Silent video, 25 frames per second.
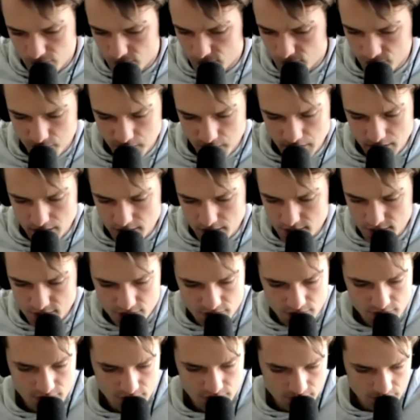
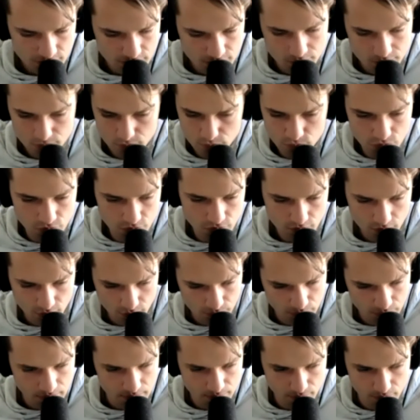feeds, you know,
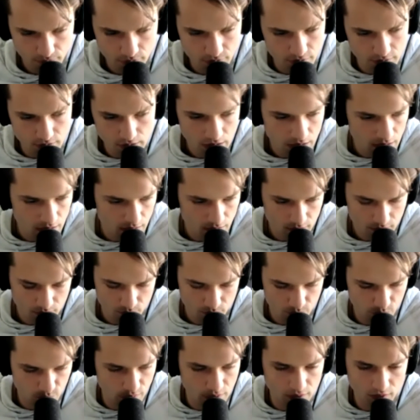people who need it, 1
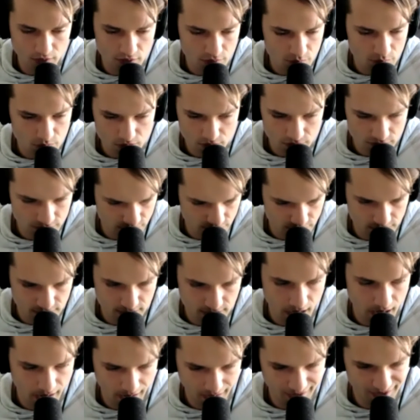million meals a
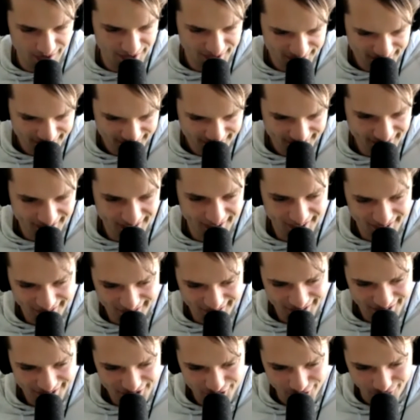day.
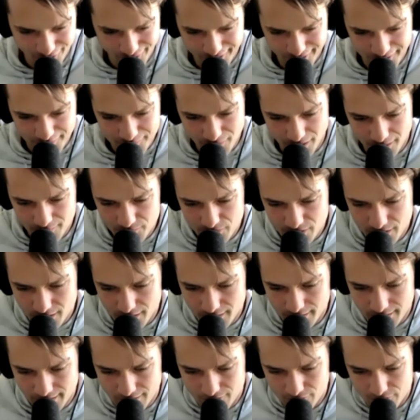You know, I'm
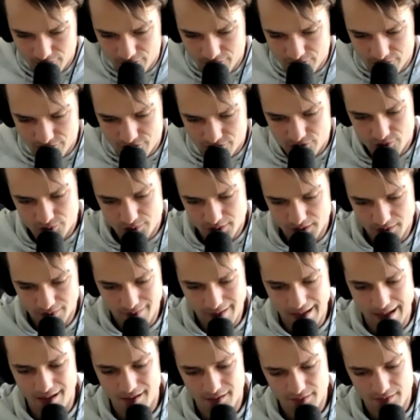not out here doing
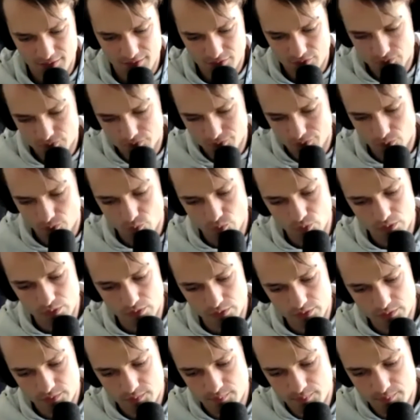that for the
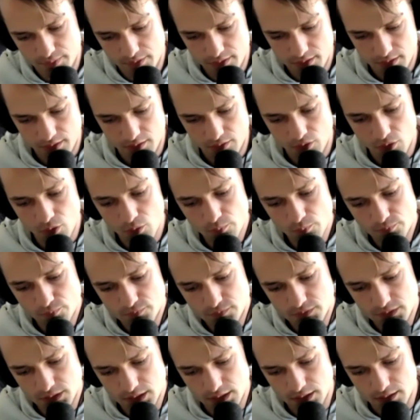world, but
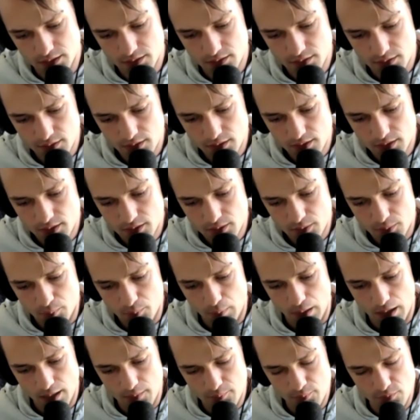hopefully
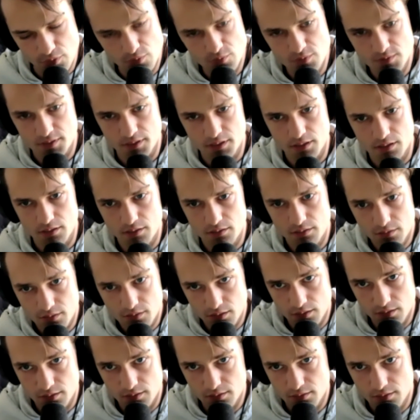my music
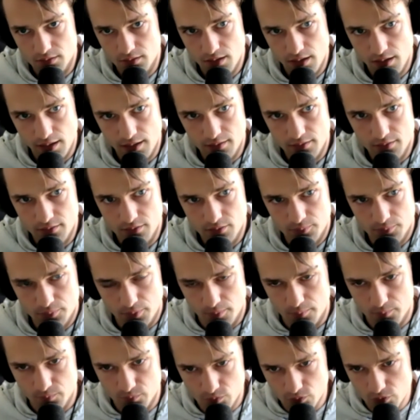can end up,
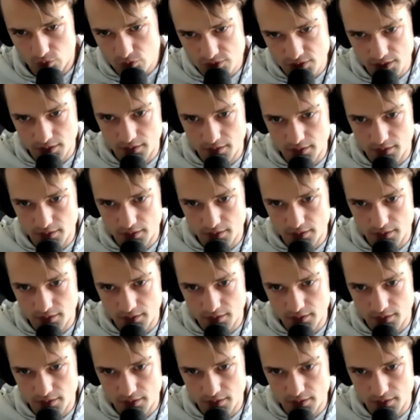I'm using the